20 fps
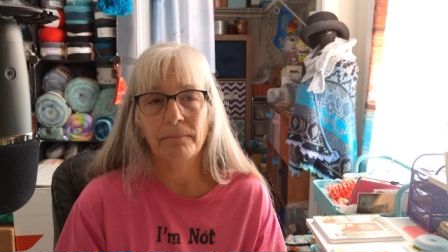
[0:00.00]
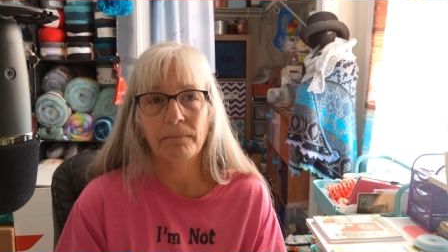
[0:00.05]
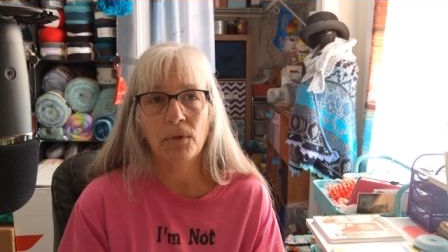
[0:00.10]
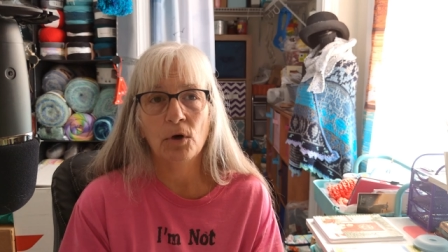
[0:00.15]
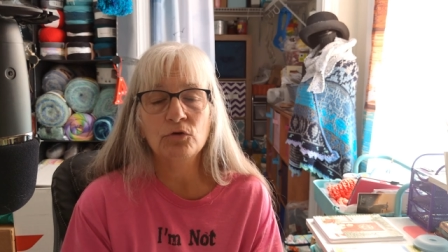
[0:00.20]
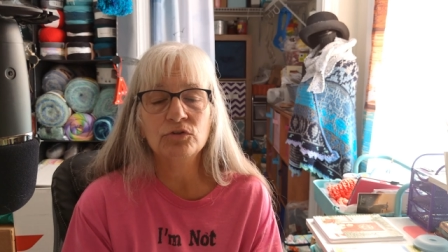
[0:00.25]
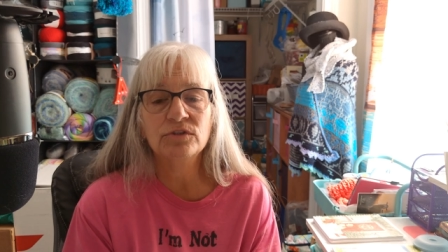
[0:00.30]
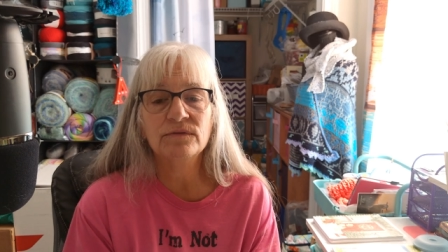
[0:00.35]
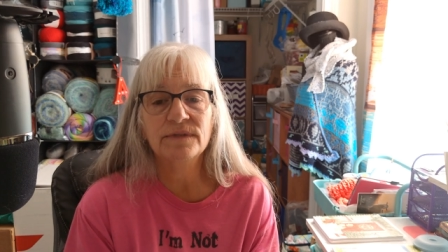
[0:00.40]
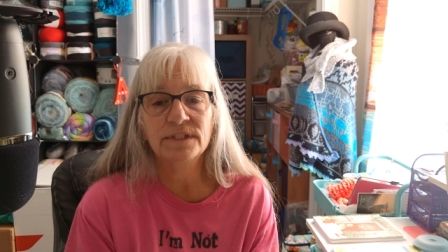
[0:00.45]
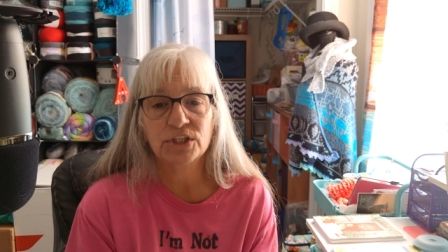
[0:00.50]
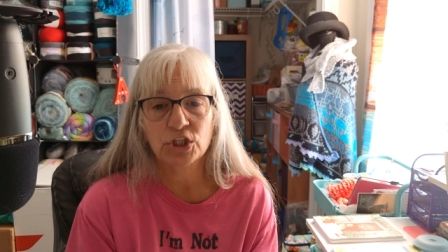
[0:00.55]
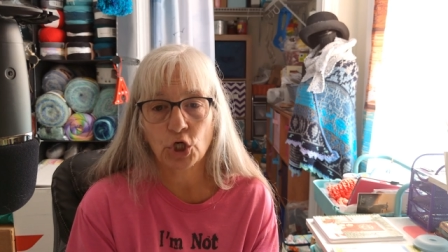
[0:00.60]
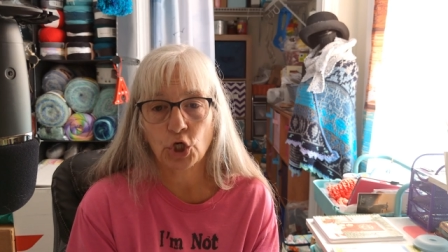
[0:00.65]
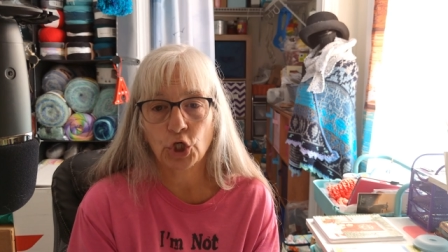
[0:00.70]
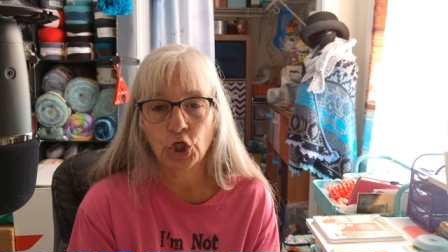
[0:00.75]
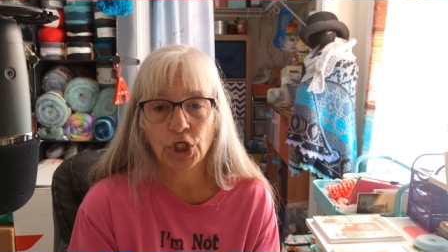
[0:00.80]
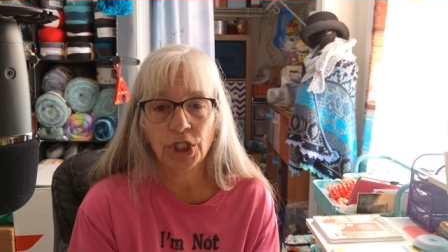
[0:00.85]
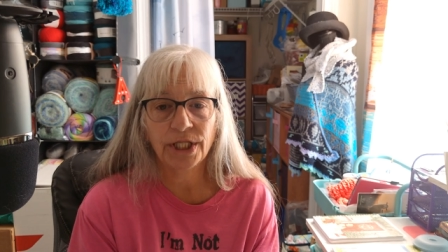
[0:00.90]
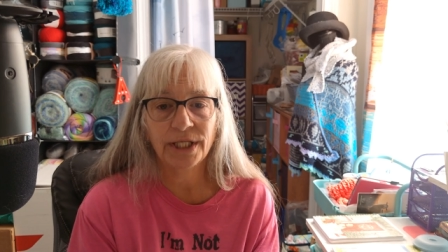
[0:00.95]
Most of it's
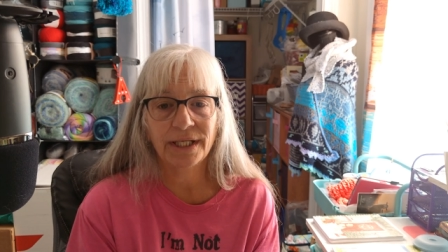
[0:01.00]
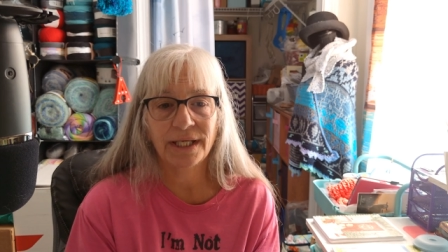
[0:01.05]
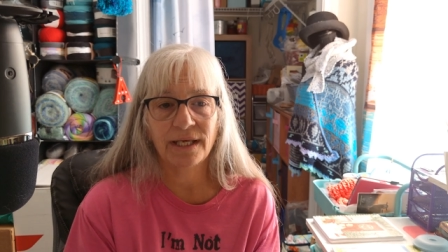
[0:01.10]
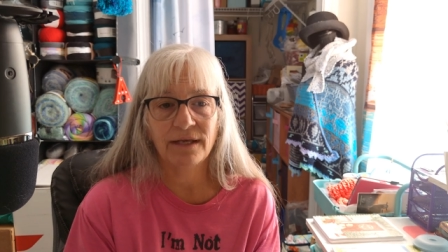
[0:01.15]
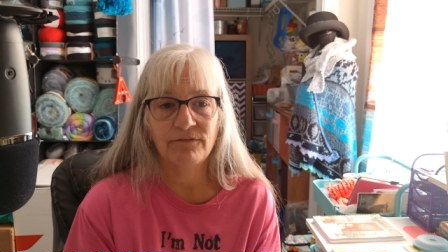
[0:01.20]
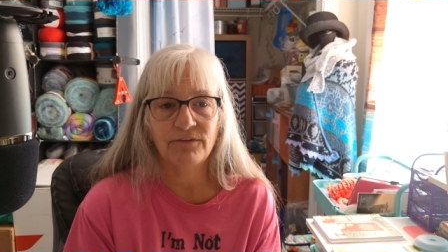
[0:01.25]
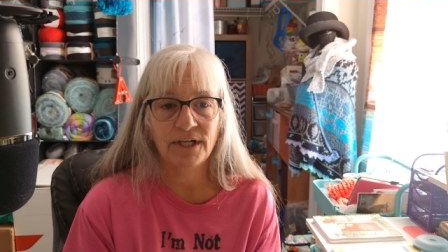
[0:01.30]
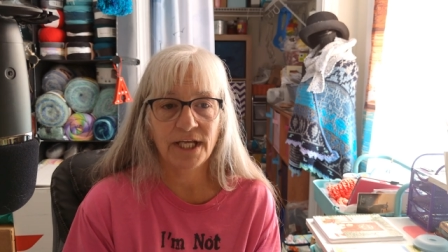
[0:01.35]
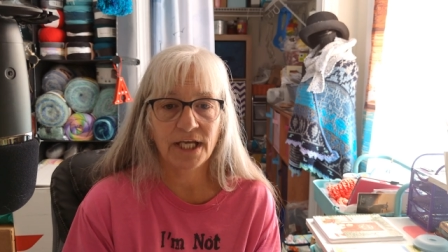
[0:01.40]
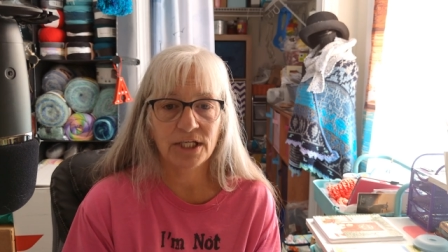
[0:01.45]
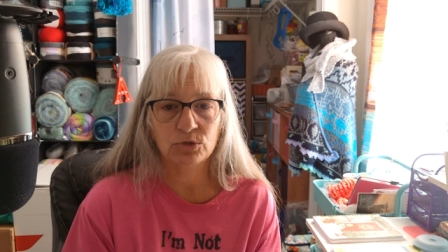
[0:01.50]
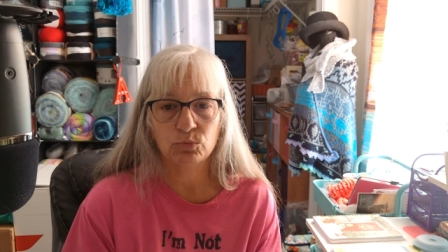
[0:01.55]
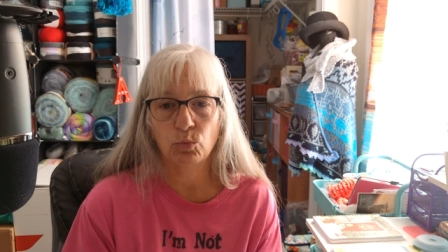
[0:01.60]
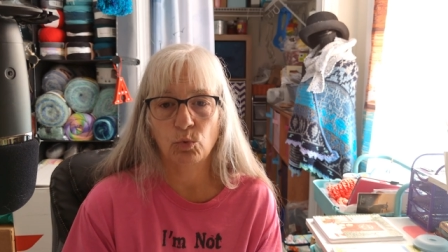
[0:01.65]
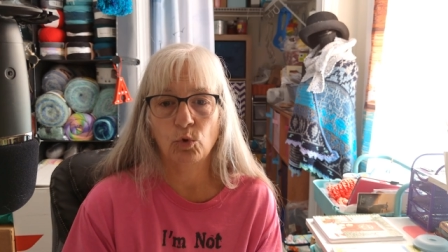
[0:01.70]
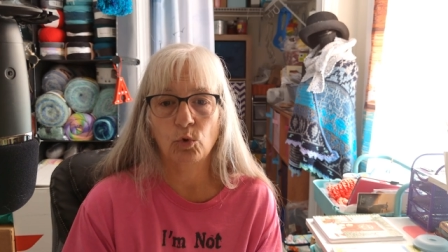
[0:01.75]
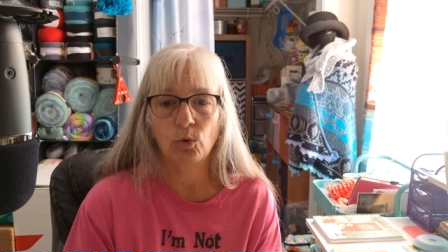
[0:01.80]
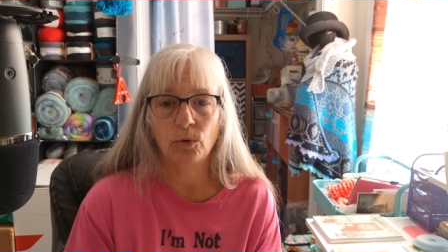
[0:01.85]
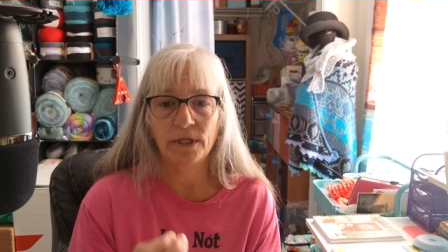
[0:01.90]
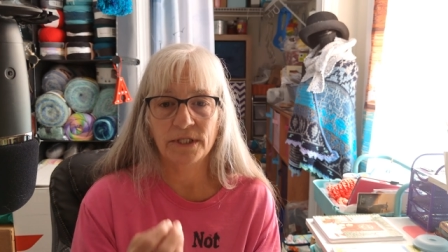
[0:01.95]
acrylic. If it has
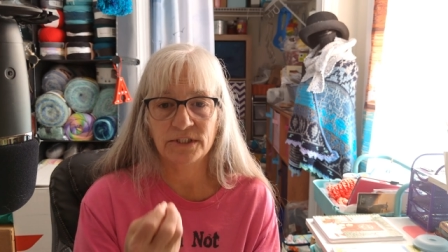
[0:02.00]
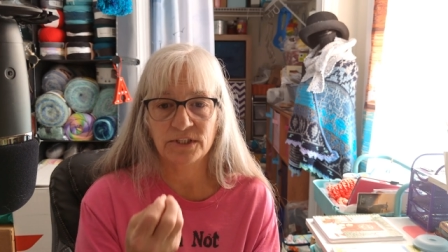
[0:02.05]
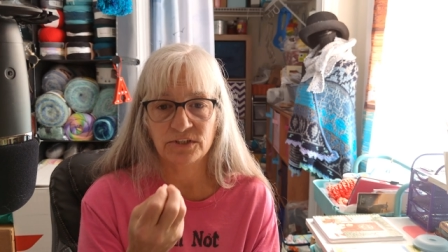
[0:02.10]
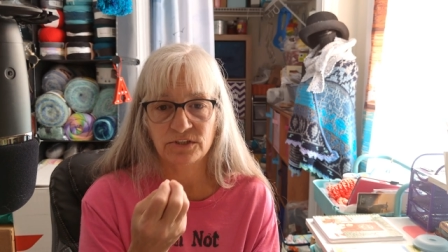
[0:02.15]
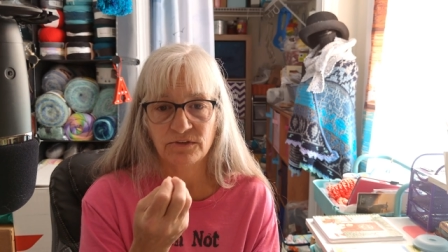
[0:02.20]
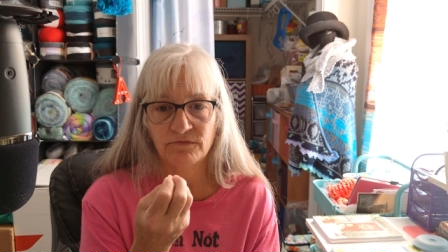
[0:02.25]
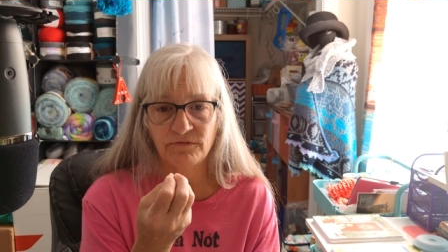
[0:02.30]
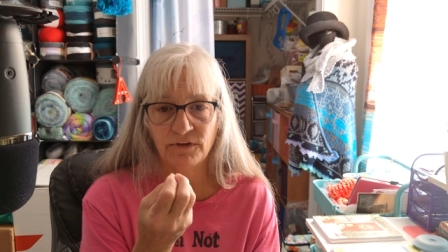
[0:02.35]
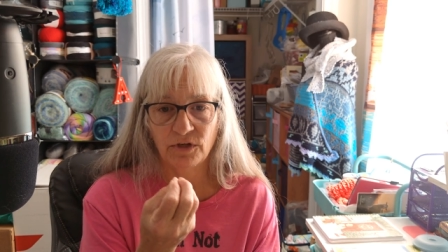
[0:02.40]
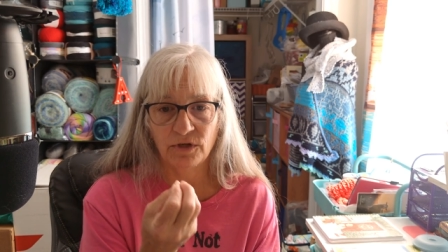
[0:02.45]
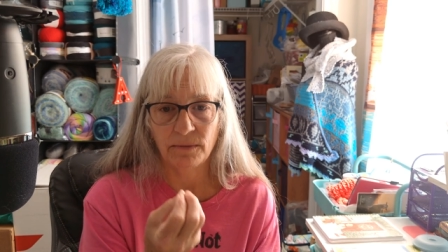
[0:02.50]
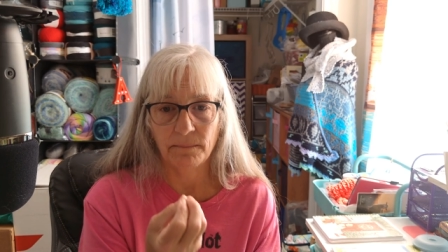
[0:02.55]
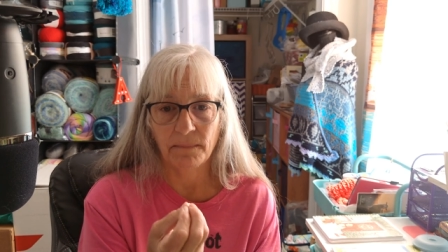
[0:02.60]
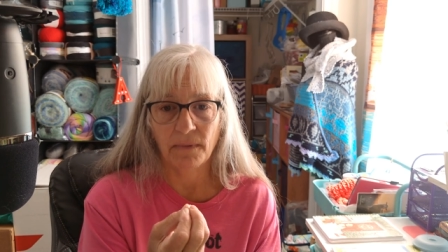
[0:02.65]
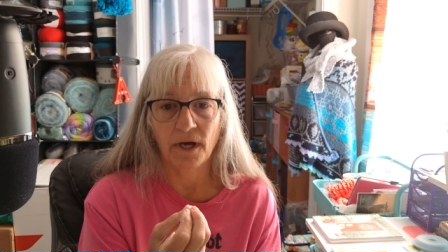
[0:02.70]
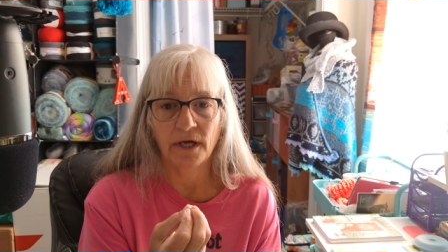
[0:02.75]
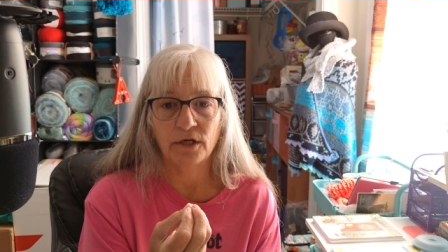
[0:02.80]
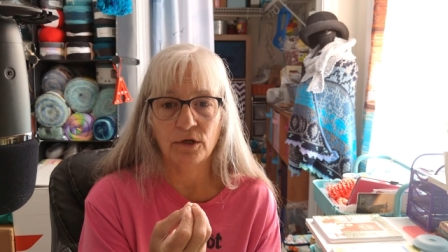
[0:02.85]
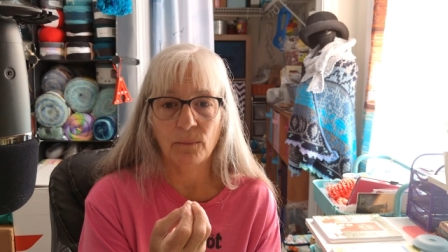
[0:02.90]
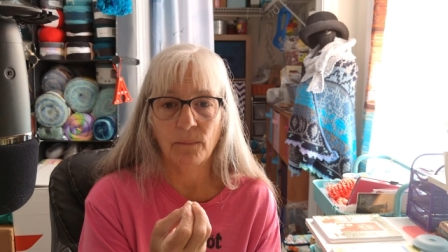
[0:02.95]
wool, it's just a very
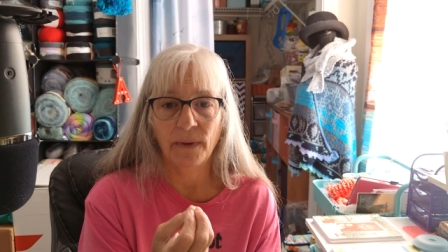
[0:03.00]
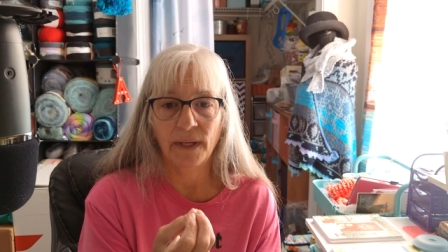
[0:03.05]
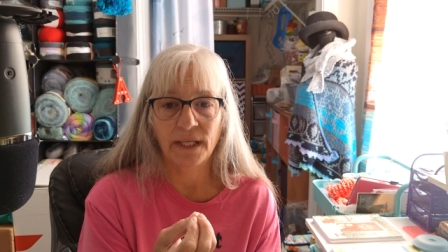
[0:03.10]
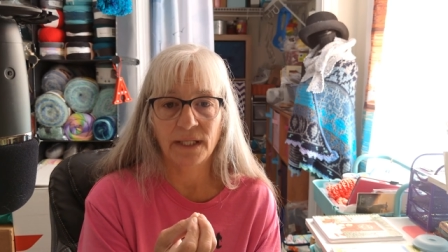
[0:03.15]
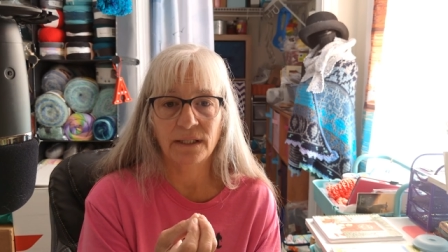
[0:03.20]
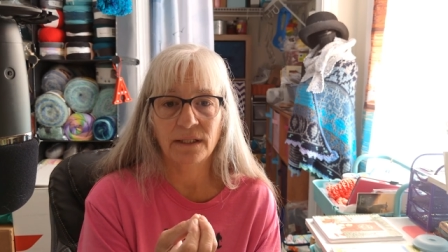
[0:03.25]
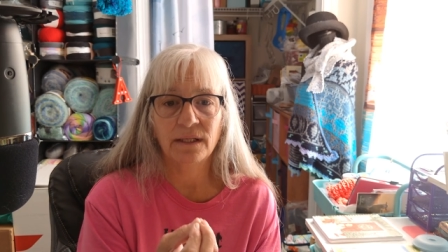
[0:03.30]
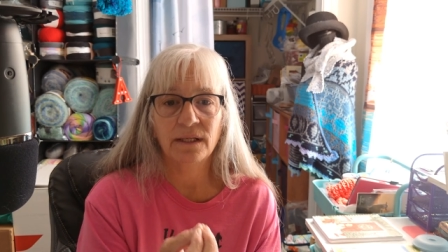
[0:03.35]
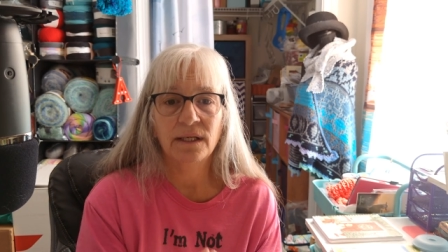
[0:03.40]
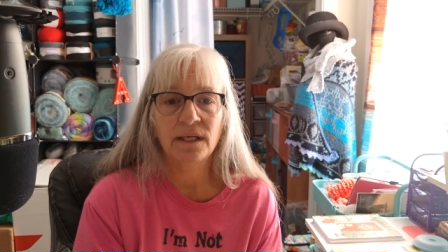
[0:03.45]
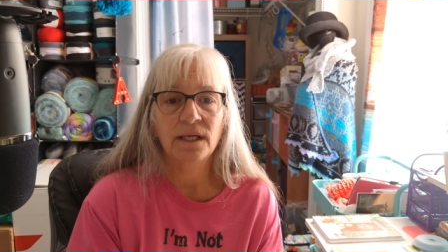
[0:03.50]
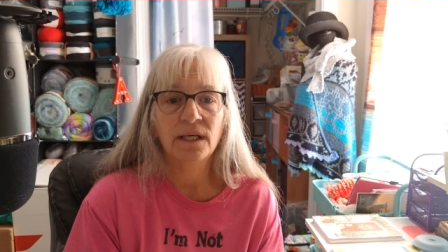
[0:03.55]
minor bit.